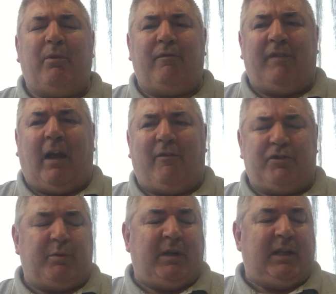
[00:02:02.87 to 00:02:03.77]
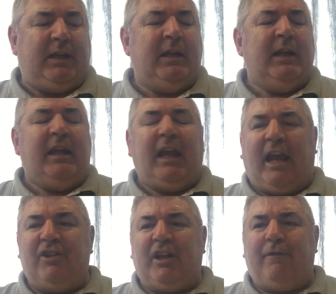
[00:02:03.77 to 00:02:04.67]
of valves really.
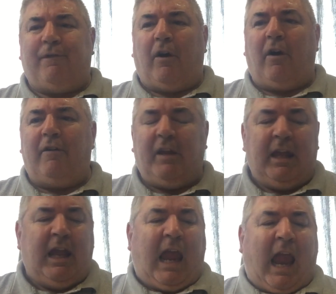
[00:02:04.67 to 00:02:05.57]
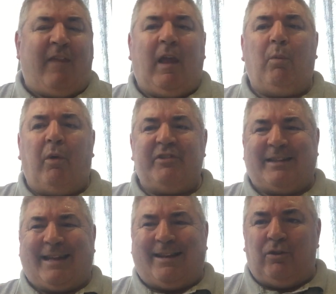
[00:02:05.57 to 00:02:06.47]
Air Chief 5, and that
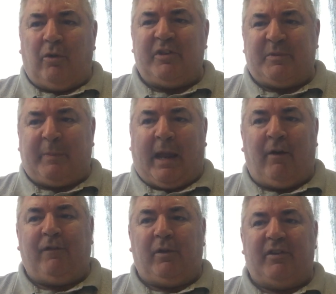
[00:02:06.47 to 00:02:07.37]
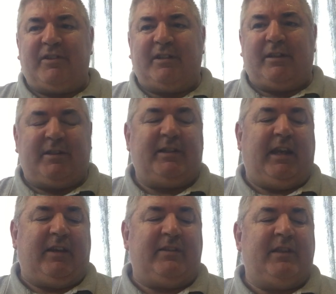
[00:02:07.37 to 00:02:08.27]
was not as powerful as the
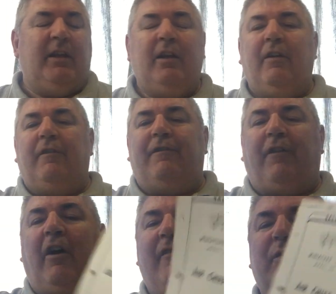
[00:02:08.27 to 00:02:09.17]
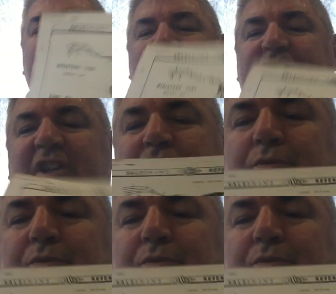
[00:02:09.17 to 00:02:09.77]
6. 5 was just